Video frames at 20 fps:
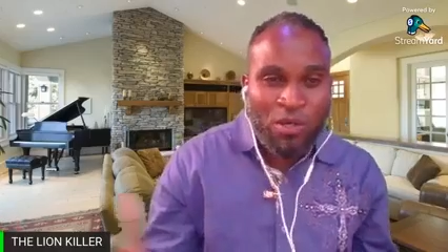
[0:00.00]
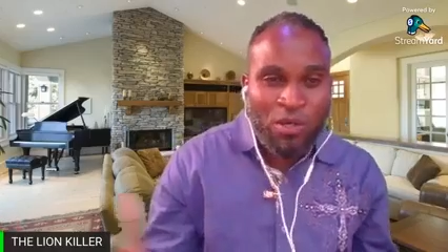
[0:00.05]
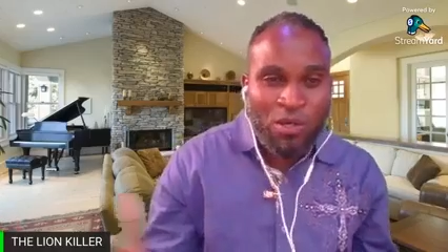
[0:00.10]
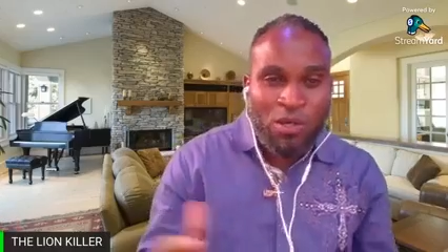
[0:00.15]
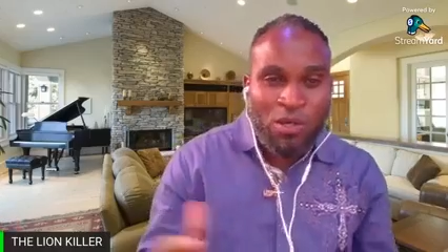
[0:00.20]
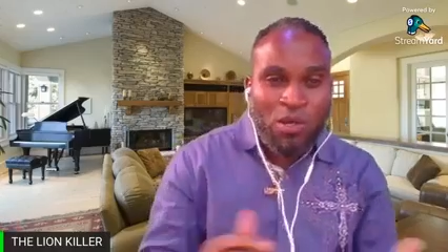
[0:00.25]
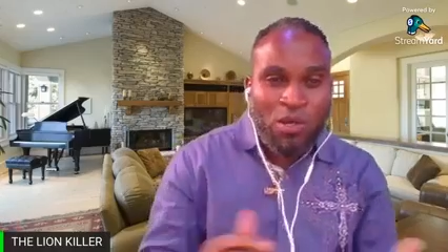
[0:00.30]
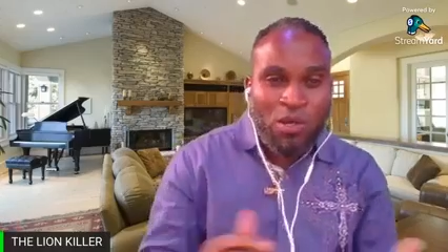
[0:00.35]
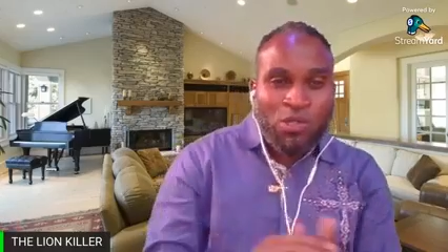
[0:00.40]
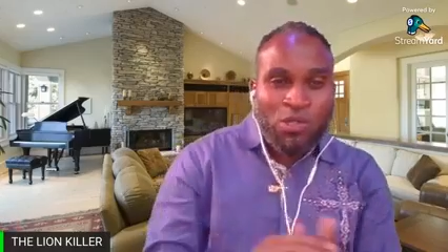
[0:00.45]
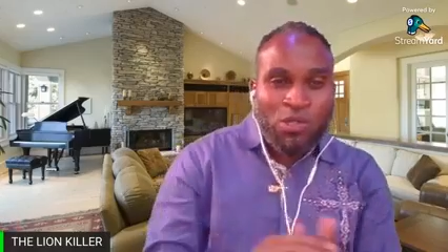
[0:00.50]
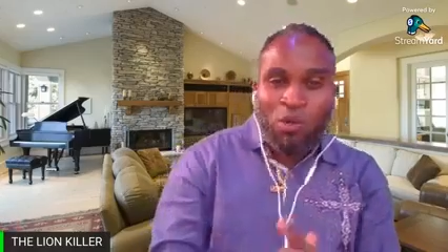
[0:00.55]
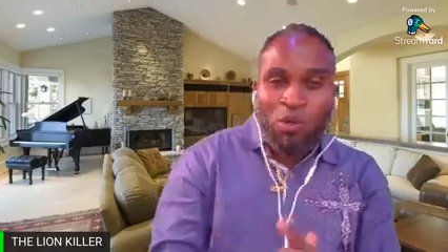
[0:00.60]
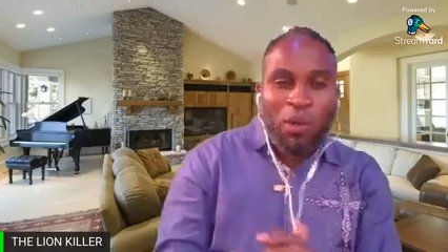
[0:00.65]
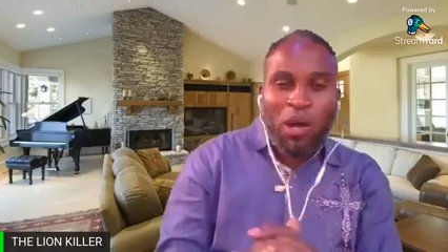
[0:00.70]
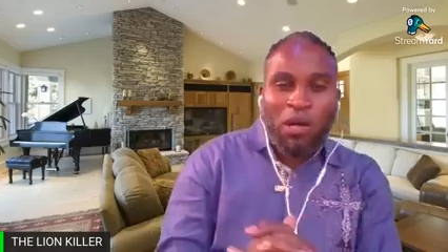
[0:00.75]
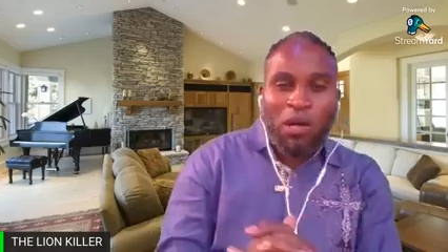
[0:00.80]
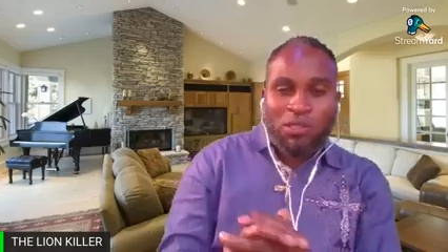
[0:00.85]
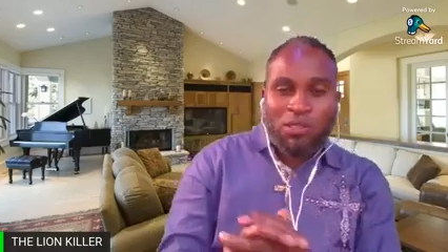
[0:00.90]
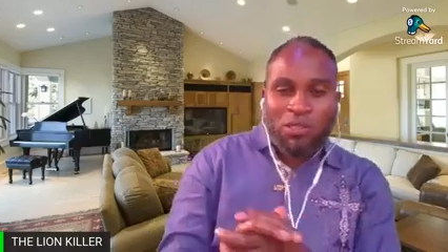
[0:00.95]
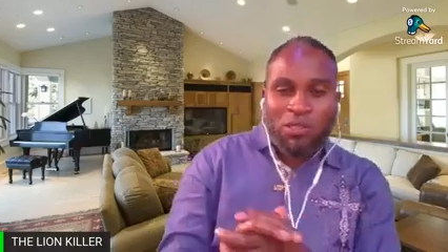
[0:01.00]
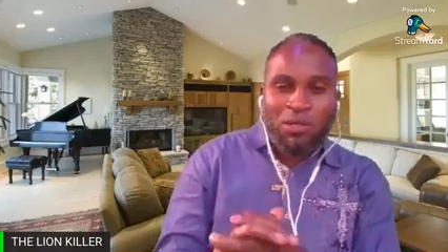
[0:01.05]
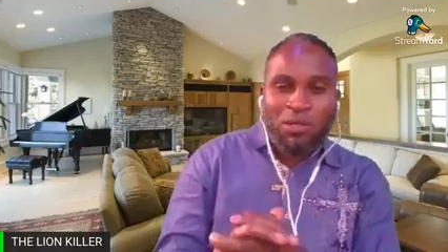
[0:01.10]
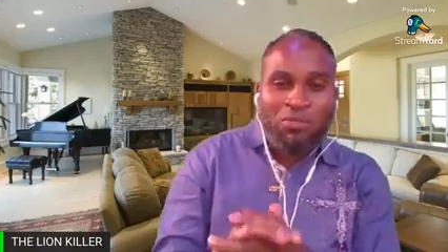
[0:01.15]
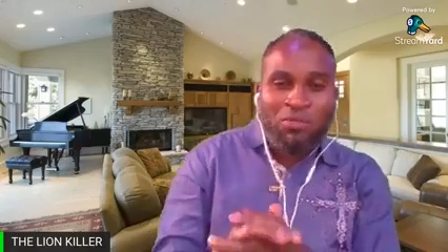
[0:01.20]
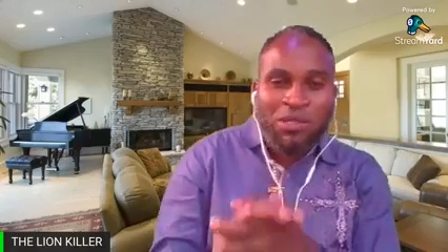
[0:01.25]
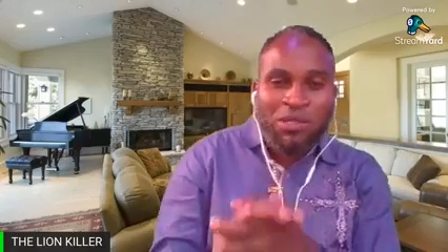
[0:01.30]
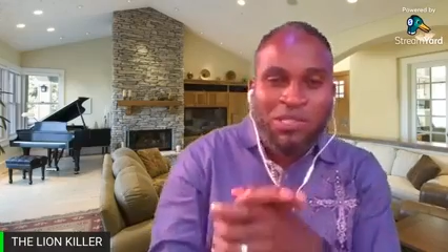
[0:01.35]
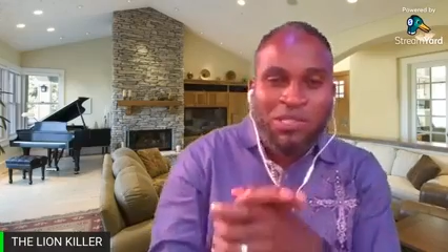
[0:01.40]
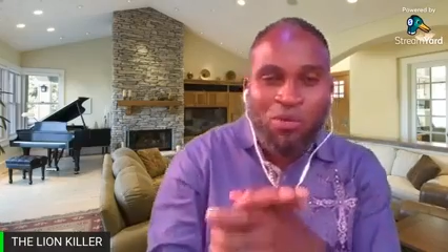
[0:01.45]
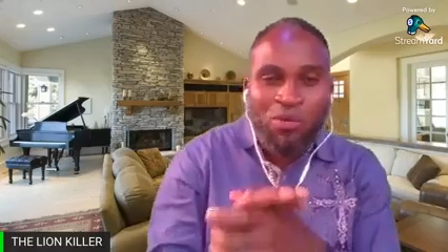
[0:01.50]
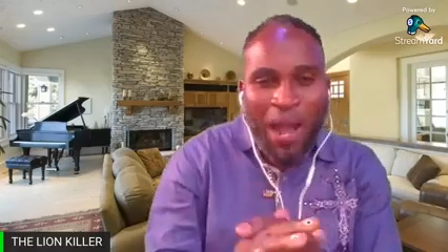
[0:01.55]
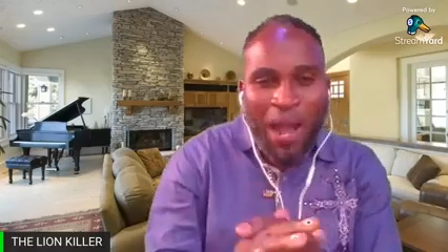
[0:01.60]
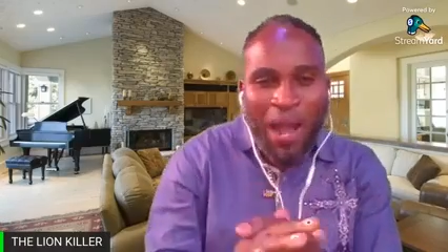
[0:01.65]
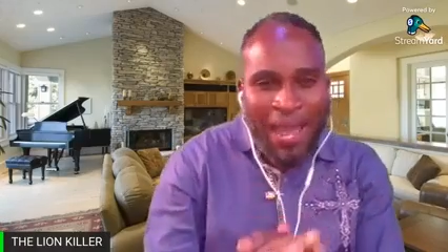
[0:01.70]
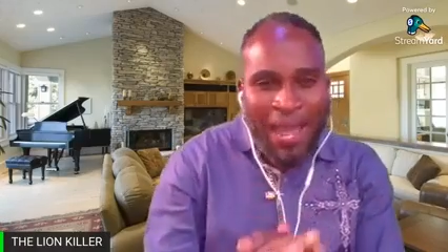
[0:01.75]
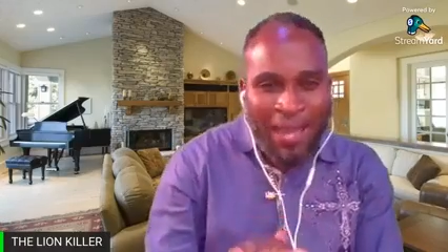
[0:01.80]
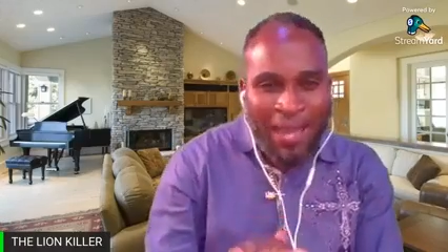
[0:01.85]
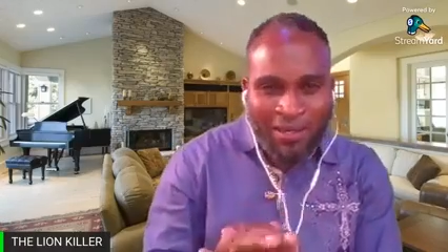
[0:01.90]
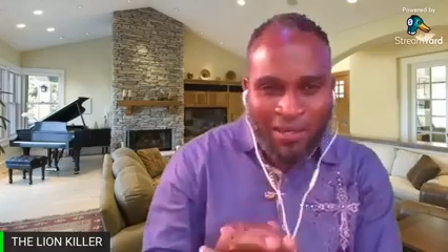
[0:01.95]
So, but the reason why
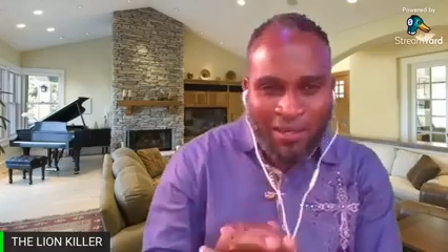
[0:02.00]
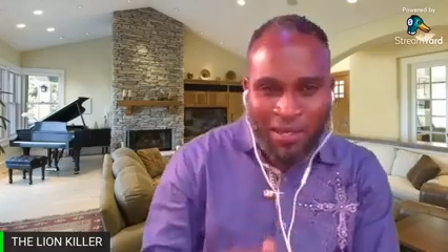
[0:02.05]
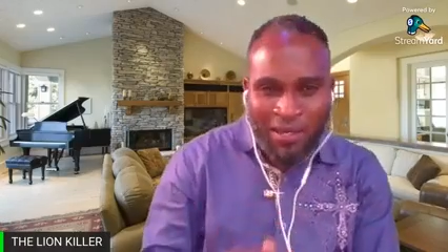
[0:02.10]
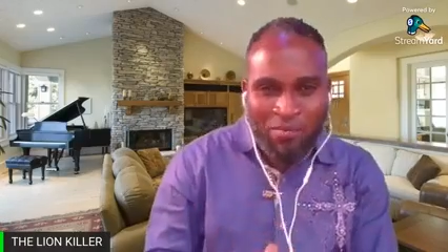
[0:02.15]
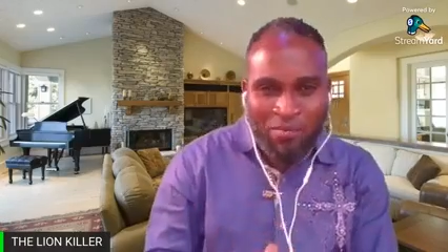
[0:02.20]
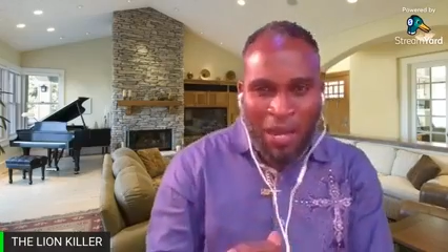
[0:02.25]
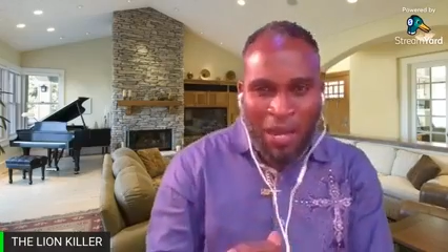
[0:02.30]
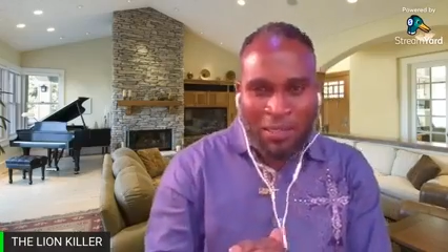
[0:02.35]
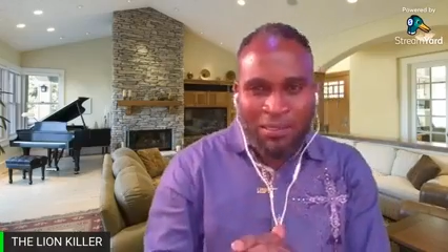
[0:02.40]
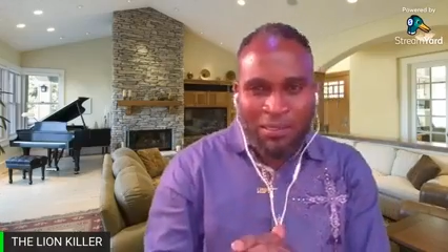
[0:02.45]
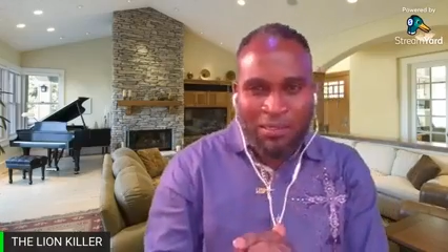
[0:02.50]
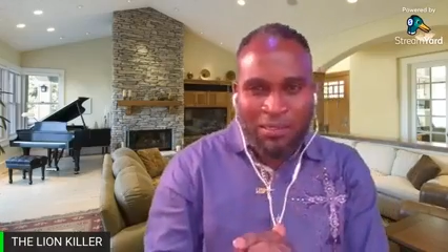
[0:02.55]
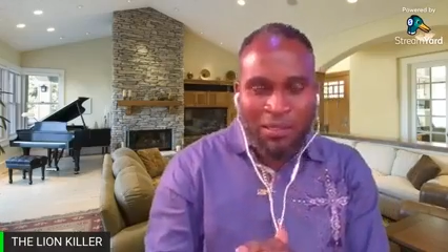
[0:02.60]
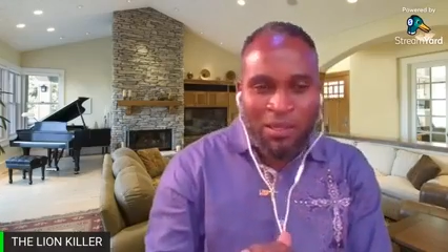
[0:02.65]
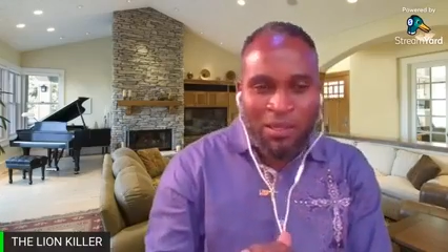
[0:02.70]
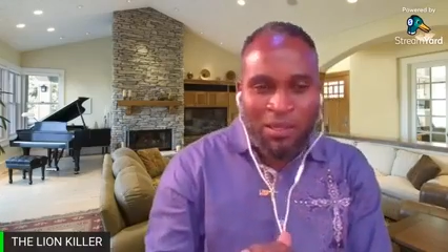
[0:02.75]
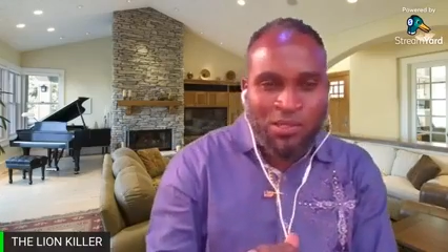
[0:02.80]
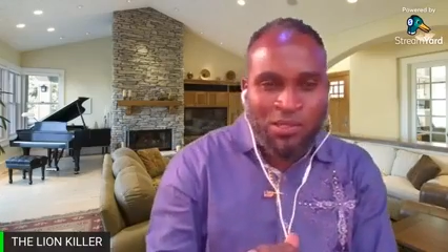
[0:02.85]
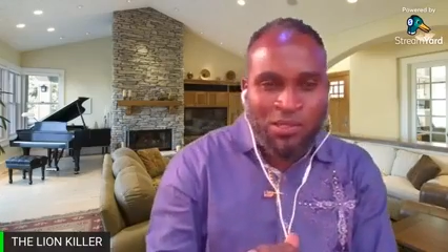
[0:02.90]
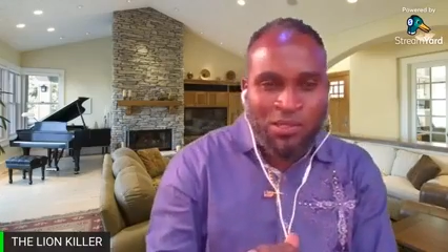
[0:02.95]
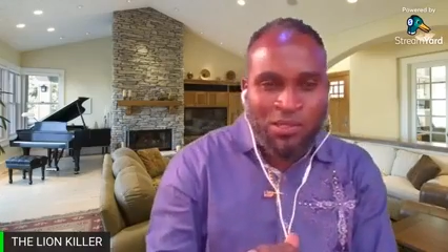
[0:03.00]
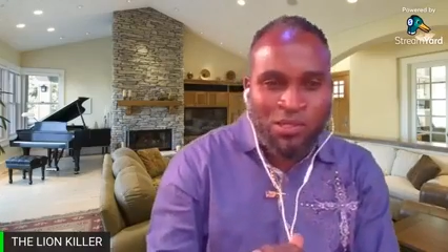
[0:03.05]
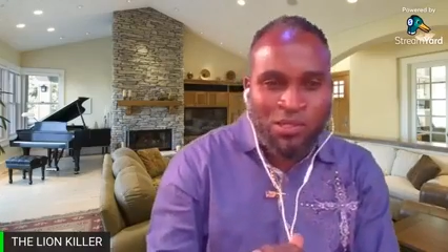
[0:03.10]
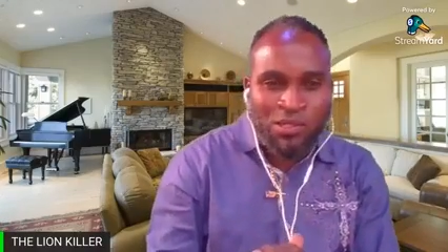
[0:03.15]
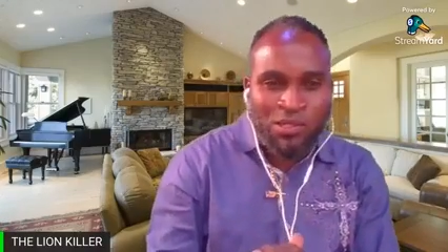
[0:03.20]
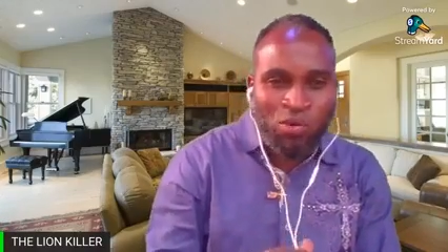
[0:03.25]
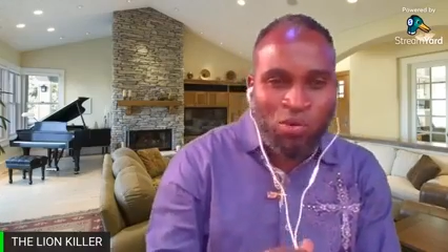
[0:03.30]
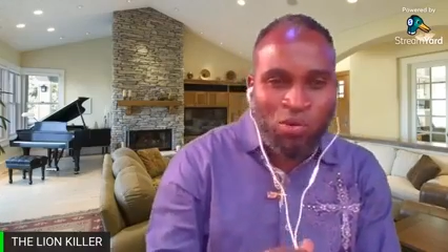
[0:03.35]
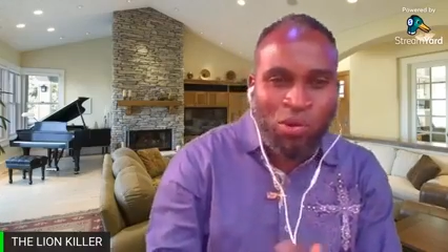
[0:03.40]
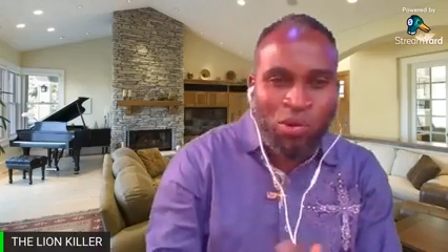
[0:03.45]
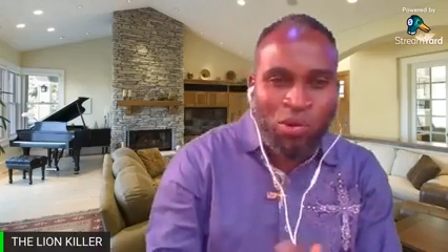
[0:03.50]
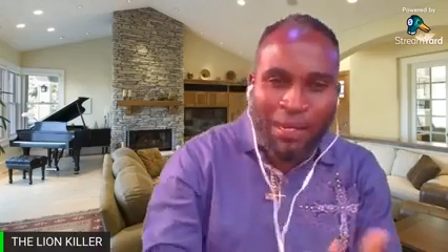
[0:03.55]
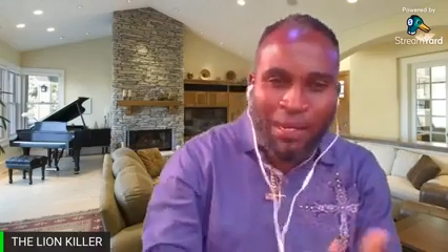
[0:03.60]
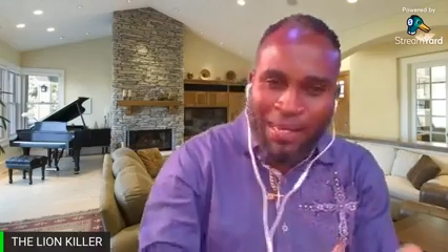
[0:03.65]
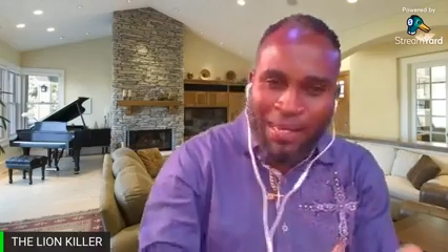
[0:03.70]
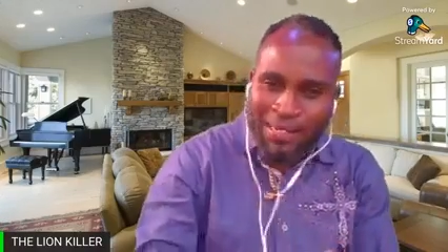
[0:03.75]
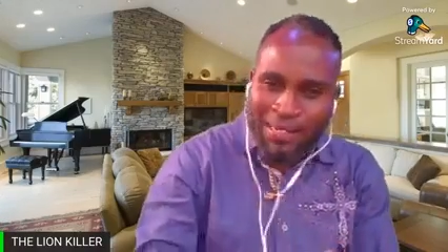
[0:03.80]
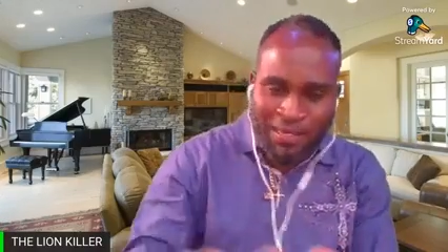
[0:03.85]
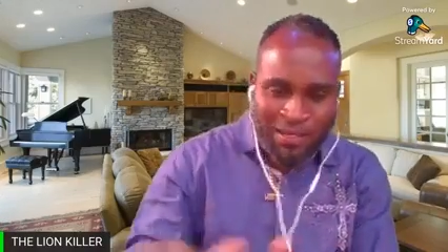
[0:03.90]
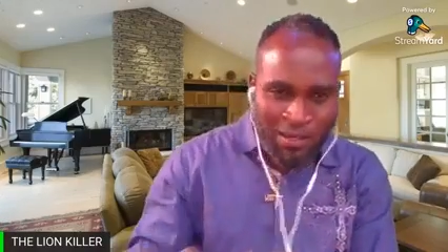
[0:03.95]
I came out is to clear the
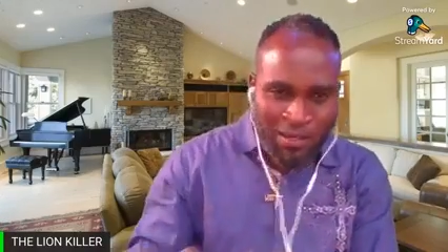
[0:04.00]
air